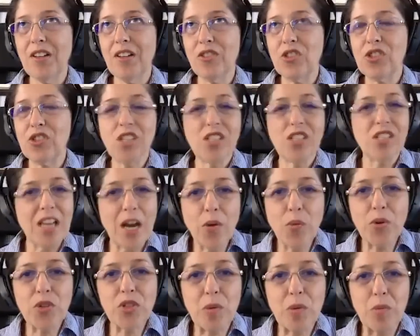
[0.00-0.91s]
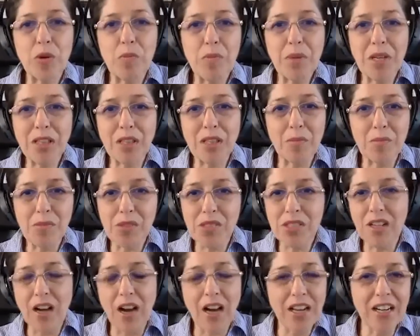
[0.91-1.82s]
sit down with someone, meet them
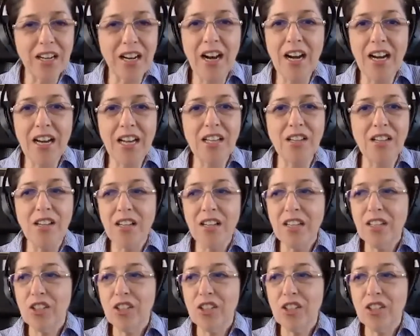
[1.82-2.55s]
eye to eye,